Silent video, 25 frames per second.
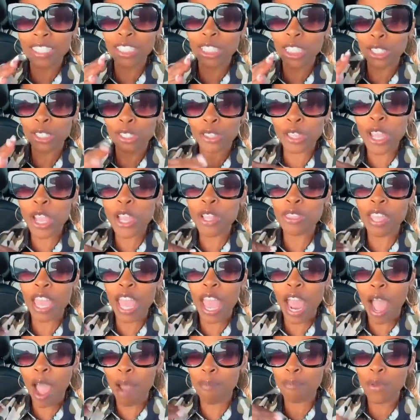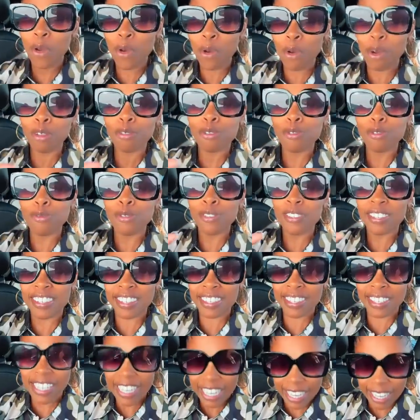just think that I'm going to
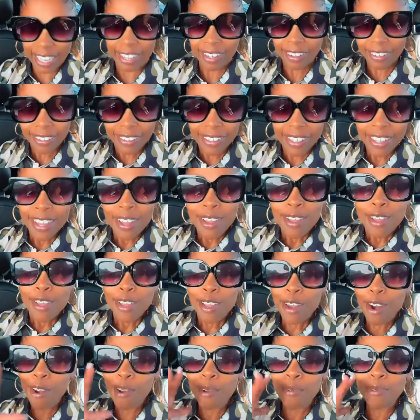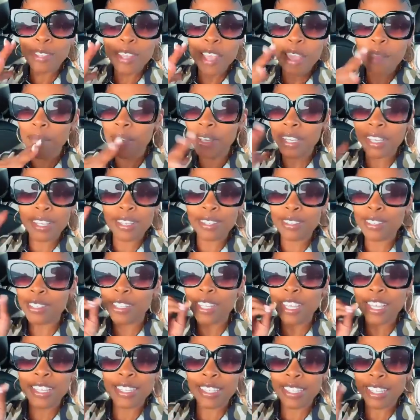stink. You know what I'm saying?
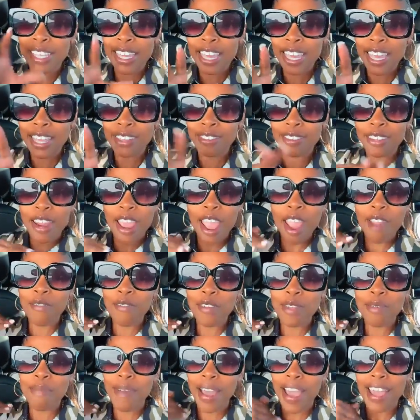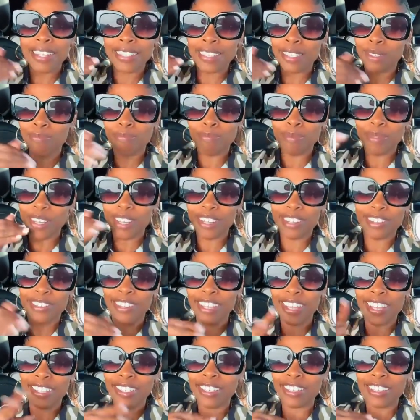Because these kids and everybody
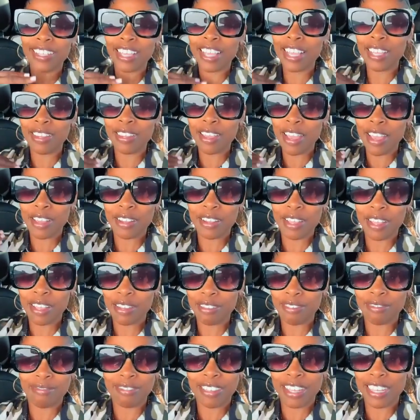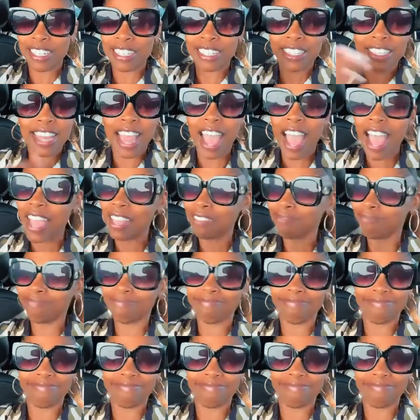smell it's not,